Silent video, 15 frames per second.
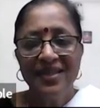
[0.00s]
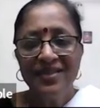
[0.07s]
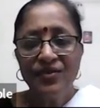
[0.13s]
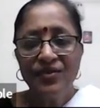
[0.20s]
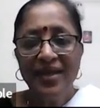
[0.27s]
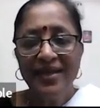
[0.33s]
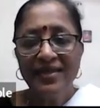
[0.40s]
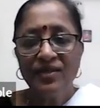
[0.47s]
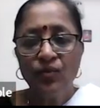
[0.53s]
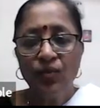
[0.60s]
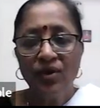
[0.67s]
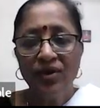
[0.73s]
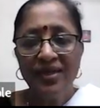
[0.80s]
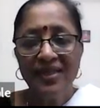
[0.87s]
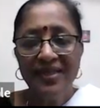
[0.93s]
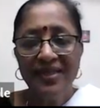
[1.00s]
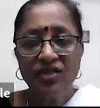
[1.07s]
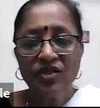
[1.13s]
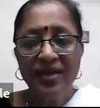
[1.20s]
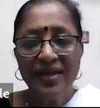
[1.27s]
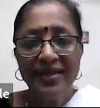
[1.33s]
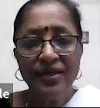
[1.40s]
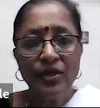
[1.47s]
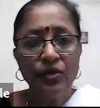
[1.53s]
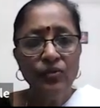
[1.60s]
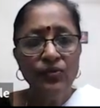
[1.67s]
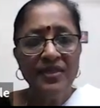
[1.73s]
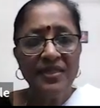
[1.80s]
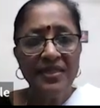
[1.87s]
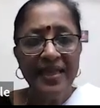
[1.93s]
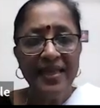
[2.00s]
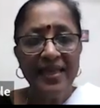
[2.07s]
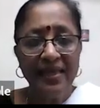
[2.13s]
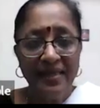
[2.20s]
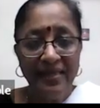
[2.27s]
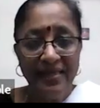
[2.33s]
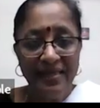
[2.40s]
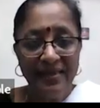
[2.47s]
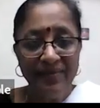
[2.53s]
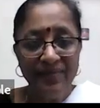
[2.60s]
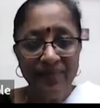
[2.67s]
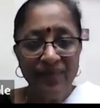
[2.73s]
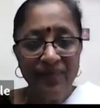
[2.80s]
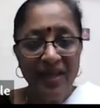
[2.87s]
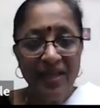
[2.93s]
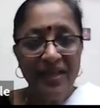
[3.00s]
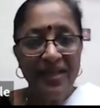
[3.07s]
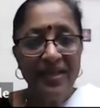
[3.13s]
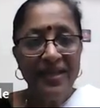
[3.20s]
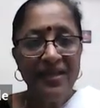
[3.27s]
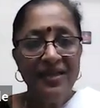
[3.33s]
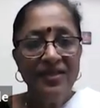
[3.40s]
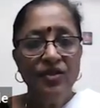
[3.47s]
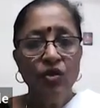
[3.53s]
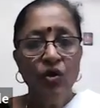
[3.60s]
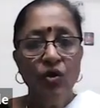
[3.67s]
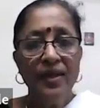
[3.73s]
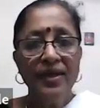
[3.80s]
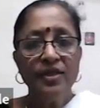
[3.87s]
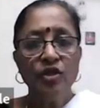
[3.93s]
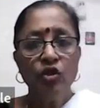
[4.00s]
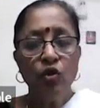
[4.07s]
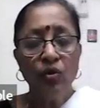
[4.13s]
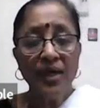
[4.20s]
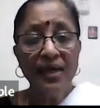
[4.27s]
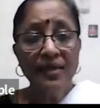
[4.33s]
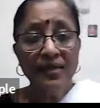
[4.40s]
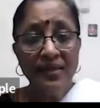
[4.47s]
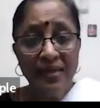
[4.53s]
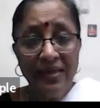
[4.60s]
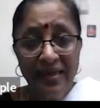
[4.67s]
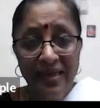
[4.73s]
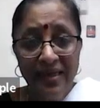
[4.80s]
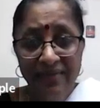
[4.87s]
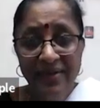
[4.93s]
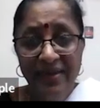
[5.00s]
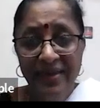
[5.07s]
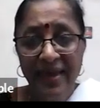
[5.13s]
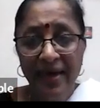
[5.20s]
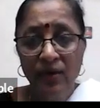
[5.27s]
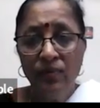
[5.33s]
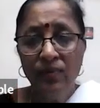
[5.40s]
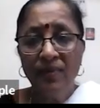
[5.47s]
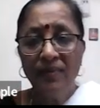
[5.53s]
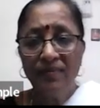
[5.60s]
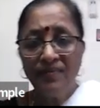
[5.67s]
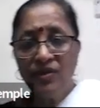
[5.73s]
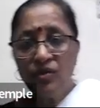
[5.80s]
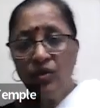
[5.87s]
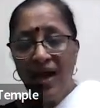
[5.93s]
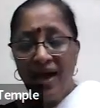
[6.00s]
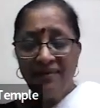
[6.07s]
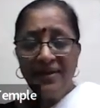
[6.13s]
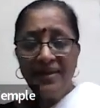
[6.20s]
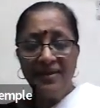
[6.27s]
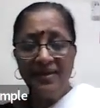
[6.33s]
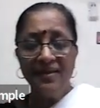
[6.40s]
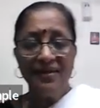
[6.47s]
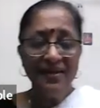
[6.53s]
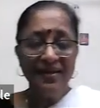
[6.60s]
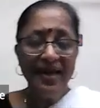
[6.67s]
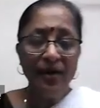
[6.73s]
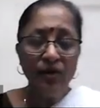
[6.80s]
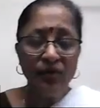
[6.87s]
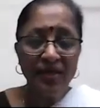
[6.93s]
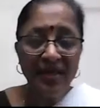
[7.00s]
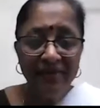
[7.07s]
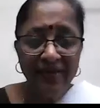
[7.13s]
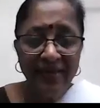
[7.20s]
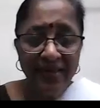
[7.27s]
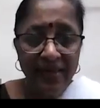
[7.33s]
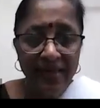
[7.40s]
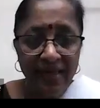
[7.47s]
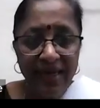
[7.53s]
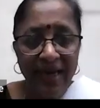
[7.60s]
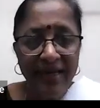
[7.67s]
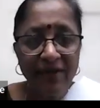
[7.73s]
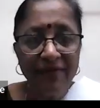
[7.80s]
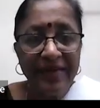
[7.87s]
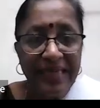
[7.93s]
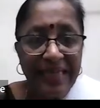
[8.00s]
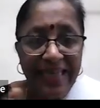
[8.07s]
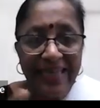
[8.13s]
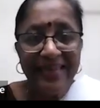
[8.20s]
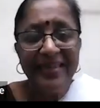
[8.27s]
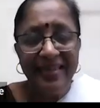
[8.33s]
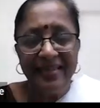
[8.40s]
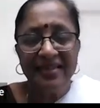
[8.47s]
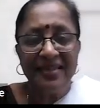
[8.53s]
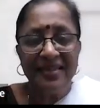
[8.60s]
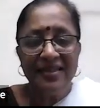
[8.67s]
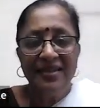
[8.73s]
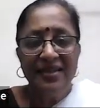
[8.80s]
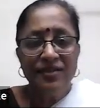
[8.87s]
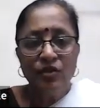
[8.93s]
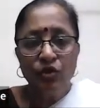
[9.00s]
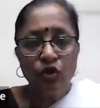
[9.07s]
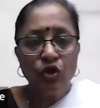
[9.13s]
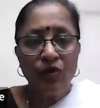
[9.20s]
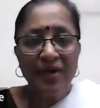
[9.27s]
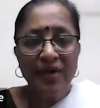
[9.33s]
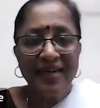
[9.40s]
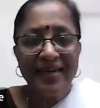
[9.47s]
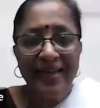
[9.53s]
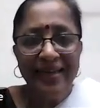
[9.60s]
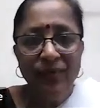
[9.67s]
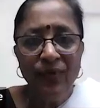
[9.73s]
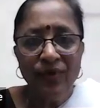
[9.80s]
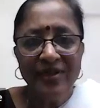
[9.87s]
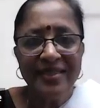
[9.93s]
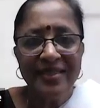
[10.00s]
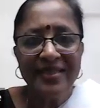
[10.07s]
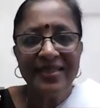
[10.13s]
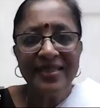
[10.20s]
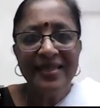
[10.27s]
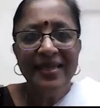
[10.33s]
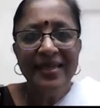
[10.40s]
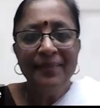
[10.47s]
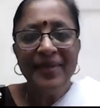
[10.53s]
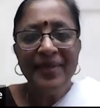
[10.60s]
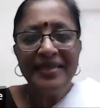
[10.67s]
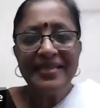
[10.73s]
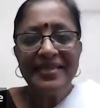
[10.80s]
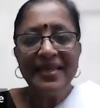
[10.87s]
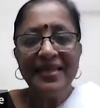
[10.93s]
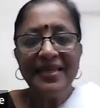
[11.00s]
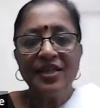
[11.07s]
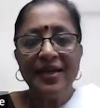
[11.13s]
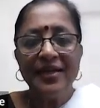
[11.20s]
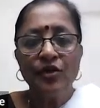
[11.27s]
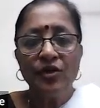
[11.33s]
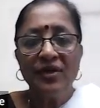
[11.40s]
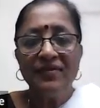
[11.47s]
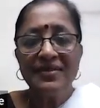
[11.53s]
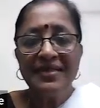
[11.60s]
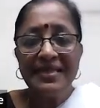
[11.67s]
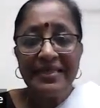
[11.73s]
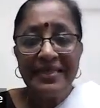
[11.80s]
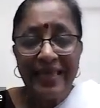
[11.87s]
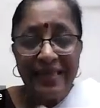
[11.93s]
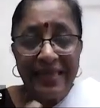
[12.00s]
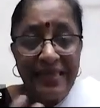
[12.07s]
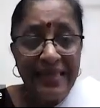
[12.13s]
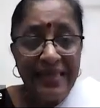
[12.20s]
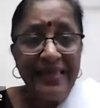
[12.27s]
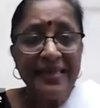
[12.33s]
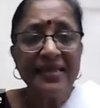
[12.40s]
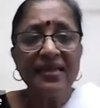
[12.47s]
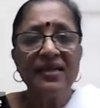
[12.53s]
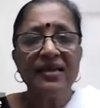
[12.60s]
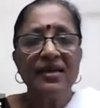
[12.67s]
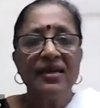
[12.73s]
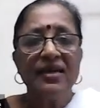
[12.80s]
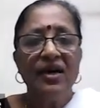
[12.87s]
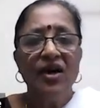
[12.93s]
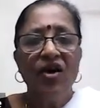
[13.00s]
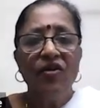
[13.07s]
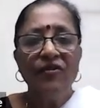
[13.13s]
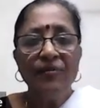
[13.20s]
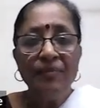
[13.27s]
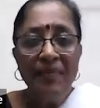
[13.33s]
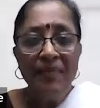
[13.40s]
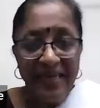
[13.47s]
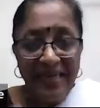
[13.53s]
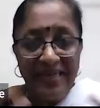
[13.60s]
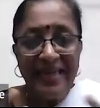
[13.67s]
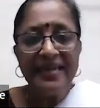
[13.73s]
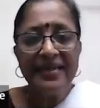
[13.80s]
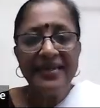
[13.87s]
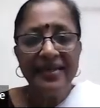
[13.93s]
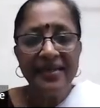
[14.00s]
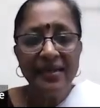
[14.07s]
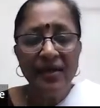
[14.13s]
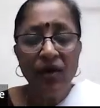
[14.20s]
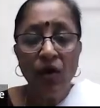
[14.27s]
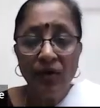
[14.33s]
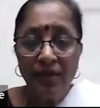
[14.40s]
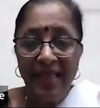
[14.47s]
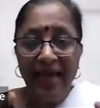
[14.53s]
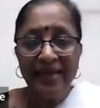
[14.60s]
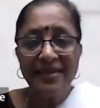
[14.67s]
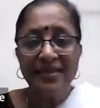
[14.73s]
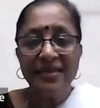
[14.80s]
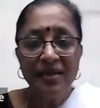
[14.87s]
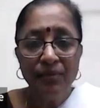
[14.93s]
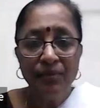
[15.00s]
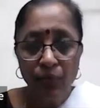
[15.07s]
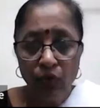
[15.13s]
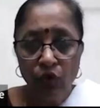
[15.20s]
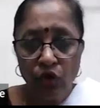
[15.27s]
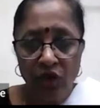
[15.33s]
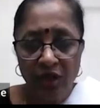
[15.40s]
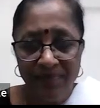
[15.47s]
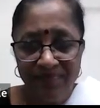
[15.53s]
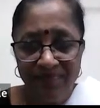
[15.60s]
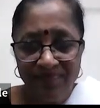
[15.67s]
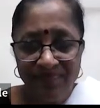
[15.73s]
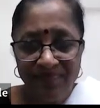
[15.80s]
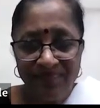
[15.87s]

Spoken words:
So that is what he's trying to say in here. So in Shloka 11 now, so having now given a kind of a technique. So Shloka 10 was basically trying to give us a technique of meditating on that Purusha,